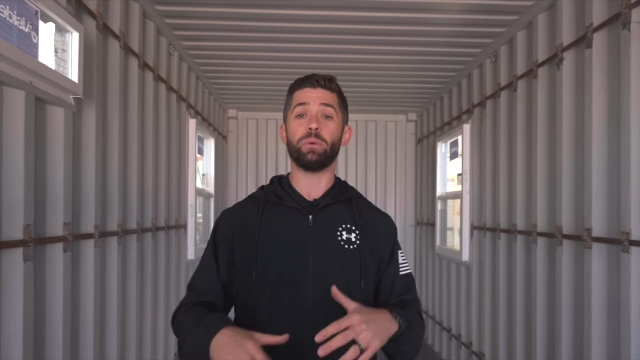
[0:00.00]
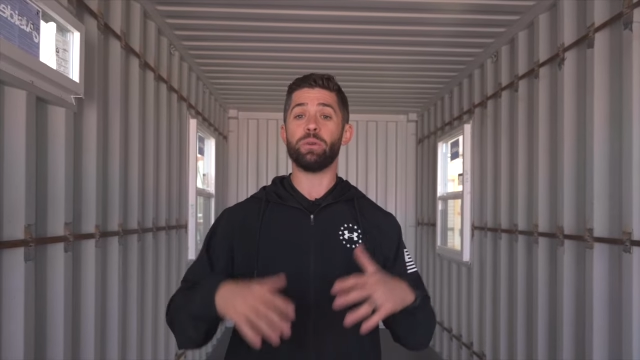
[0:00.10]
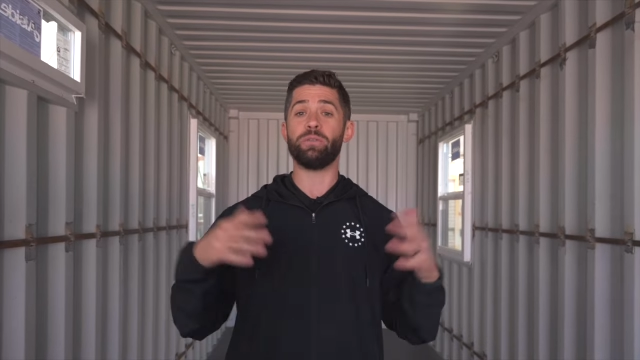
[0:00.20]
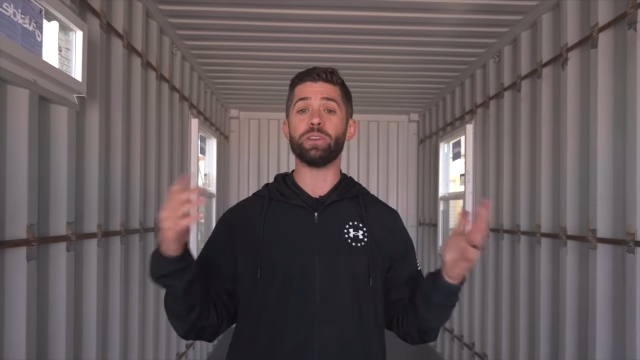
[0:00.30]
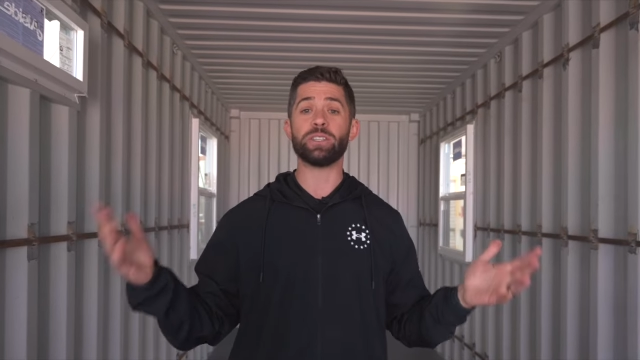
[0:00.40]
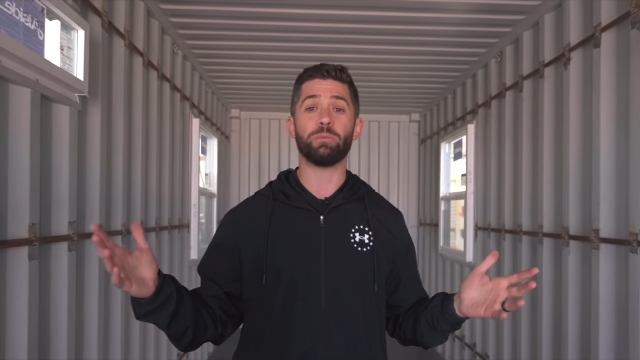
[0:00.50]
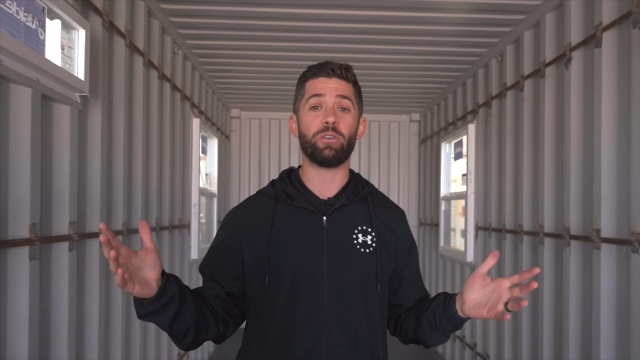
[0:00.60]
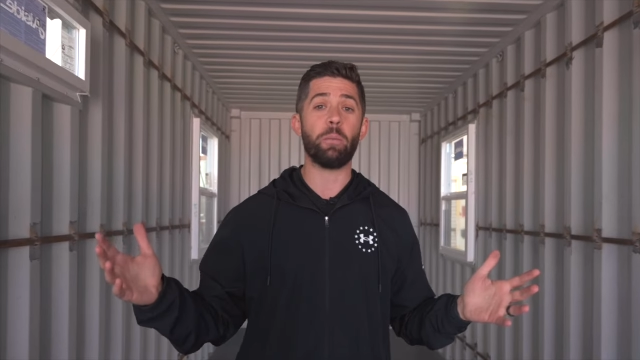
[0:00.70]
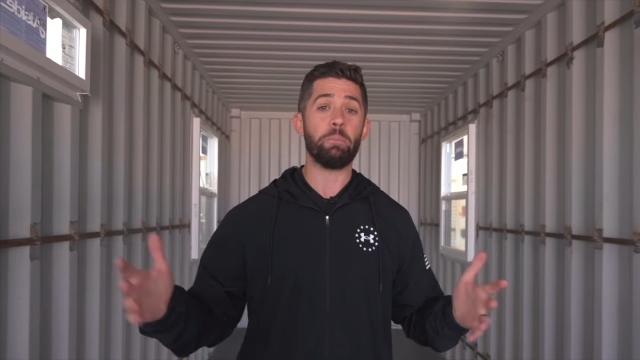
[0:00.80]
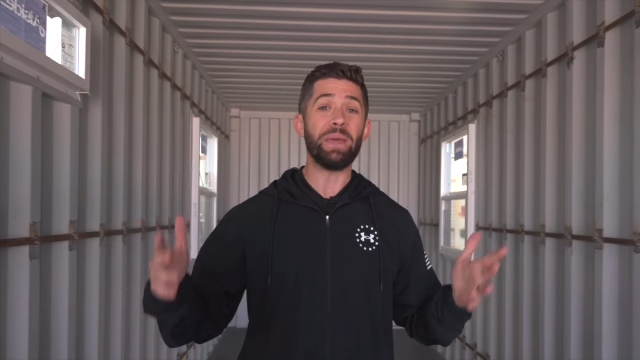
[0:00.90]
we reveal some of
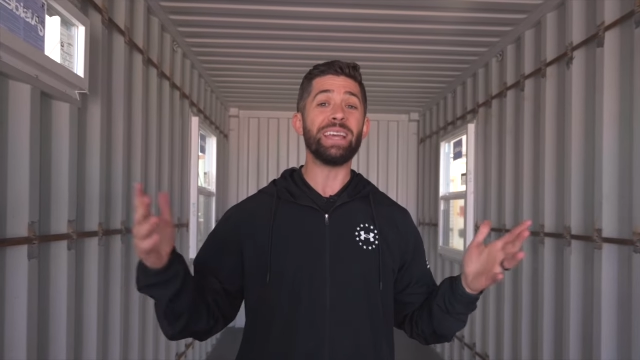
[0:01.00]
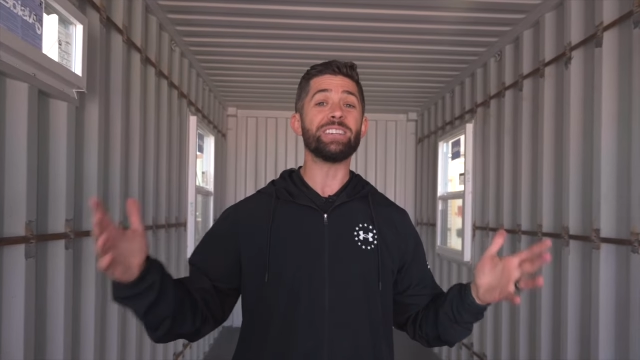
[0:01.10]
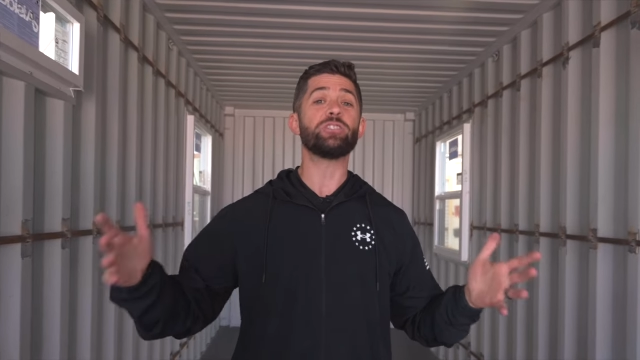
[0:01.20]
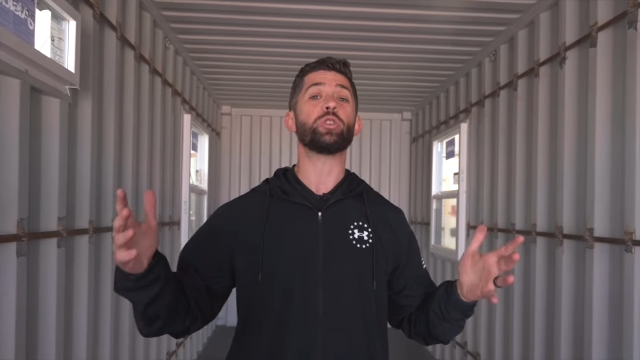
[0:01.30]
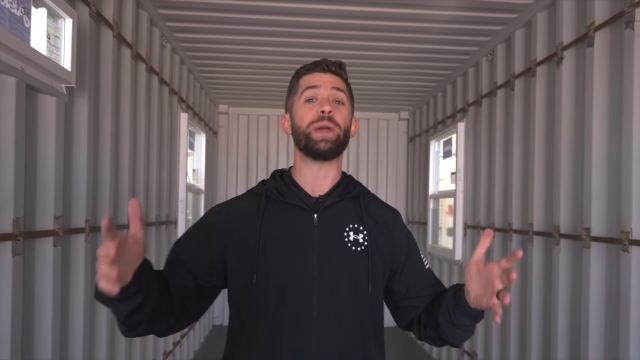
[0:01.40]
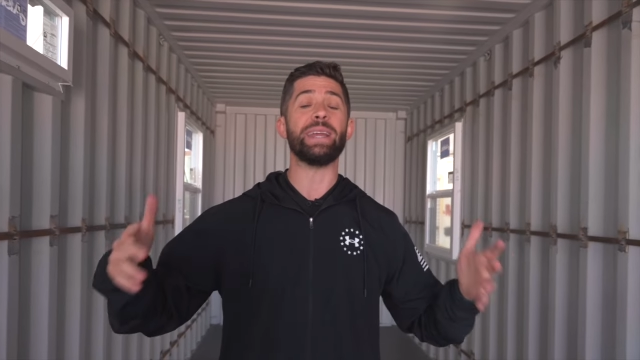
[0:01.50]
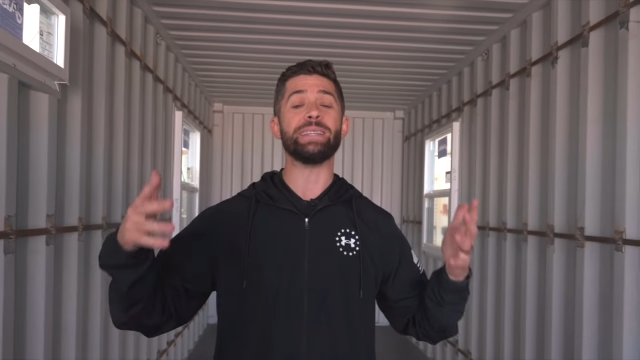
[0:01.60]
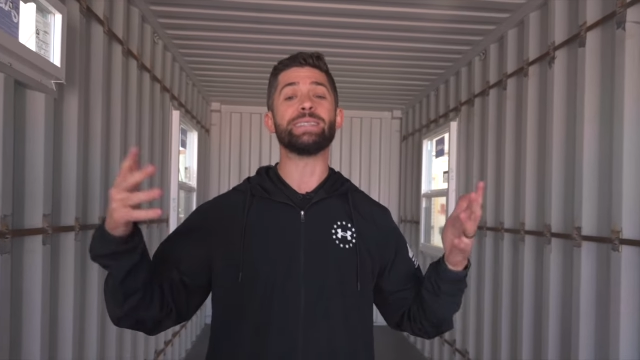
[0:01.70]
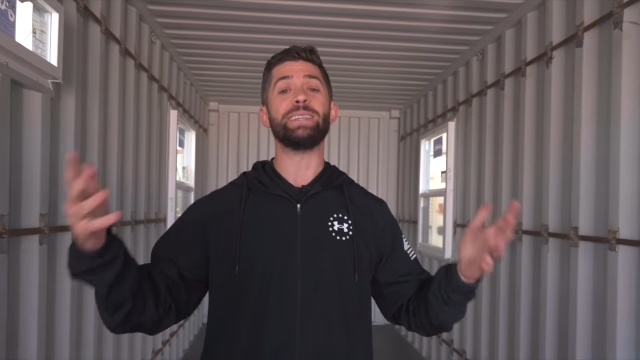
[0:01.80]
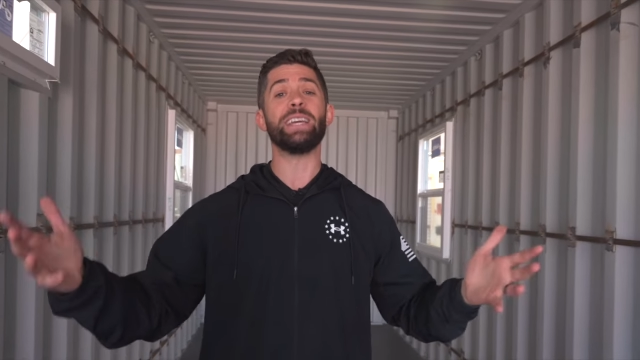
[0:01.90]
our biggest
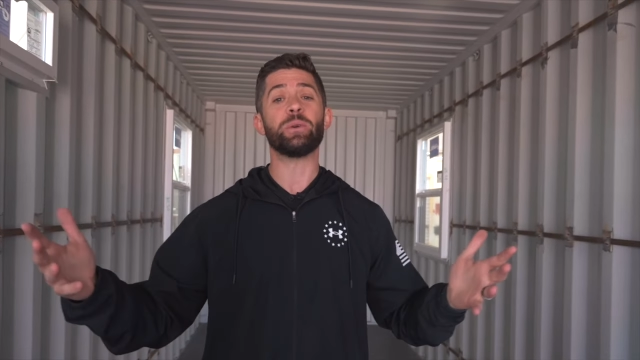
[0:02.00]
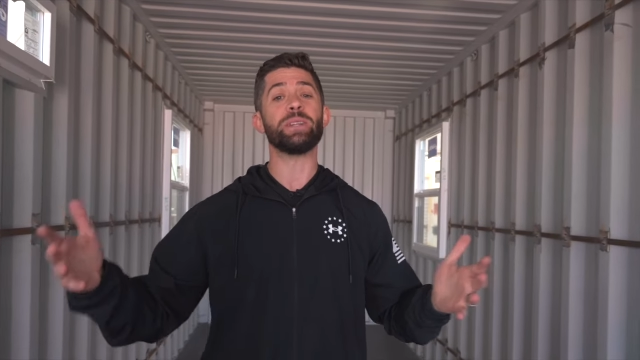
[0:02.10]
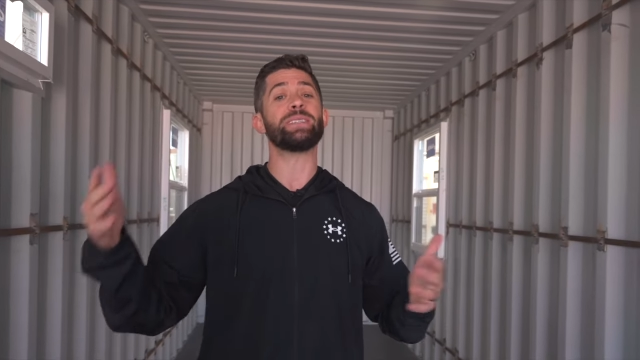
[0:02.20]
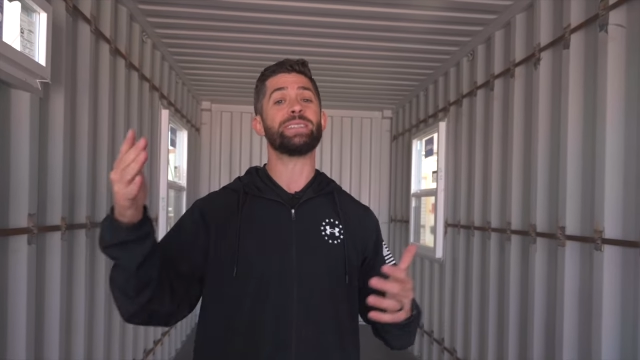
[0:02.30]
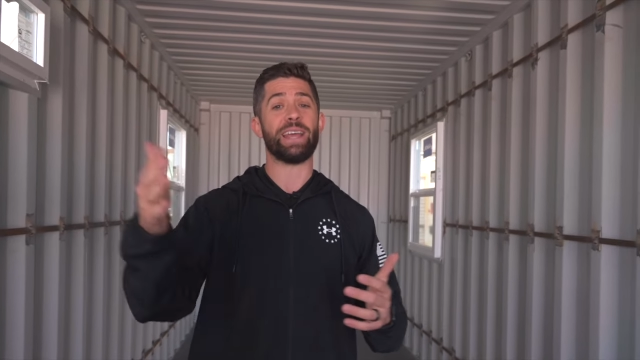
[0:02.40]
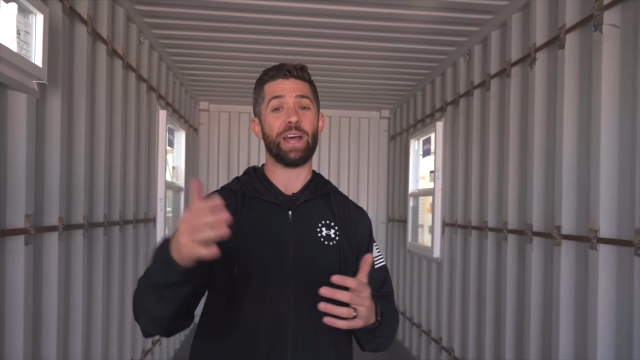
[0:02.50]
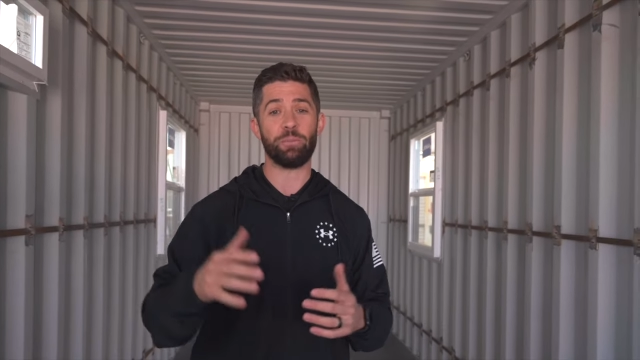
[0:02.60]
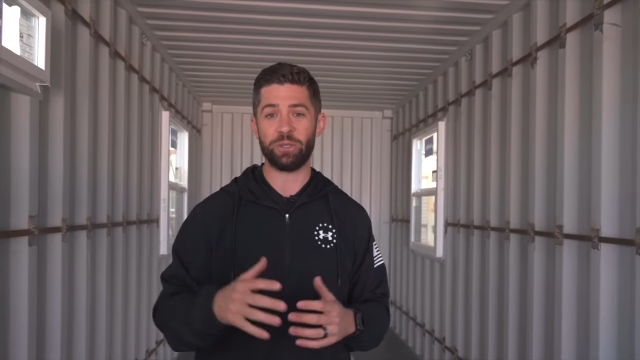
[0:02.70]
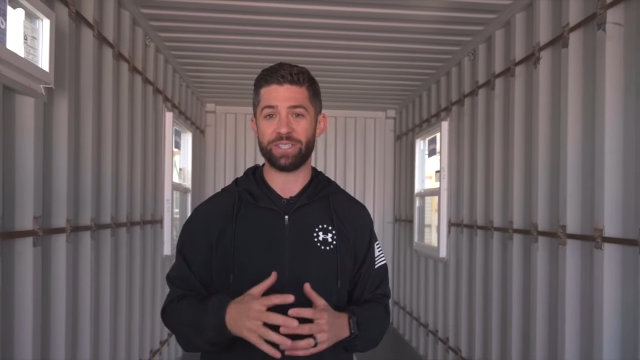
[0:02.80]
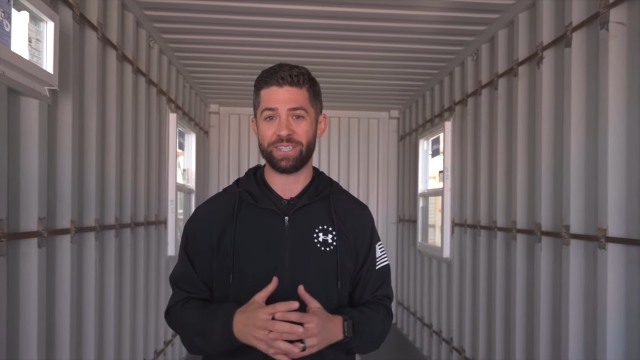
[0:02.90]
trade secrets to
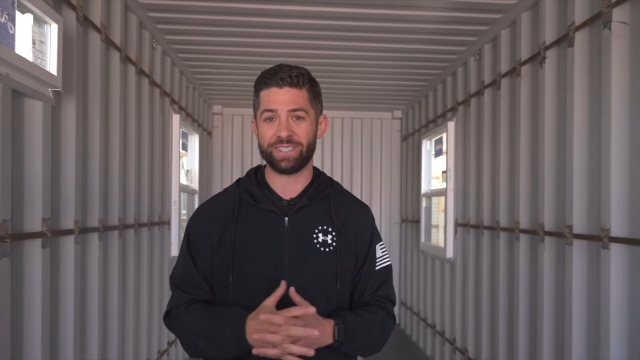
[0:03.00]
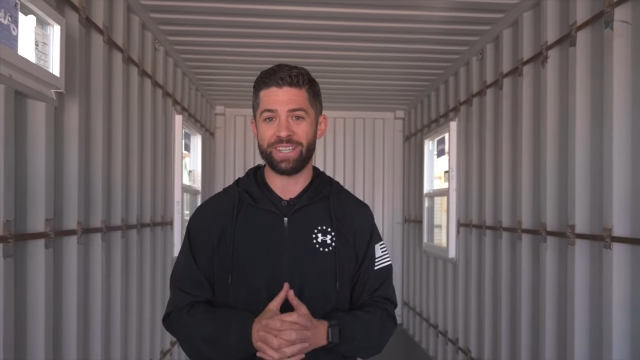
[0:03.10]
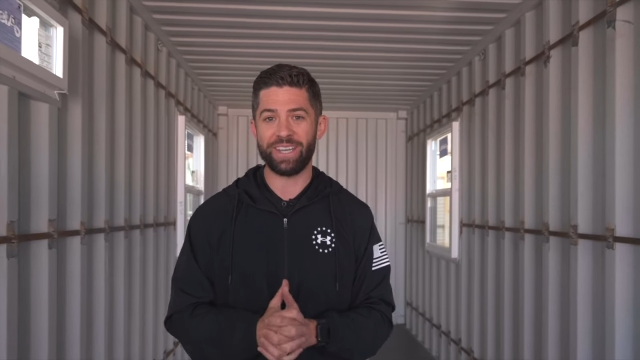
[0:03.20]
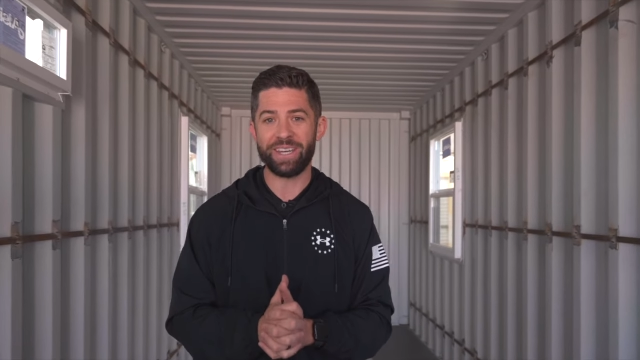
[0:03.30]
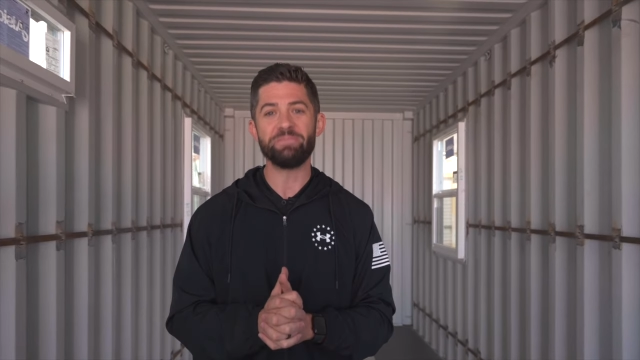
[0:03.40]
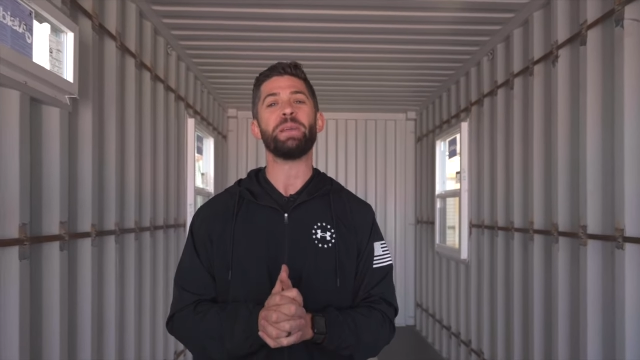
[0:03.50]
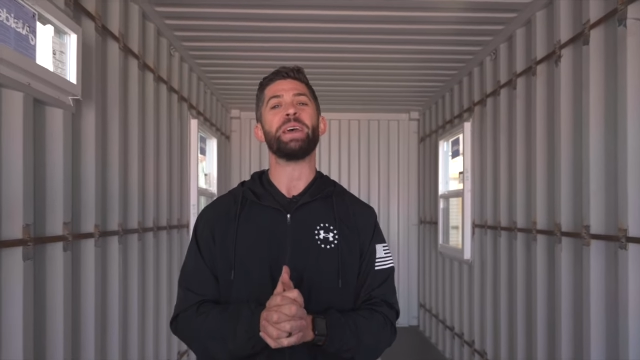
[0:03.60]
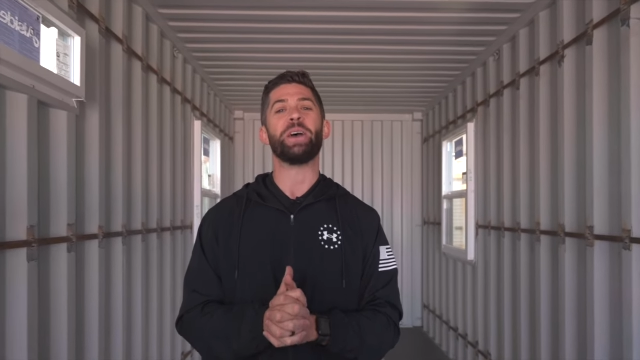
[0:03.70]
help you succeed.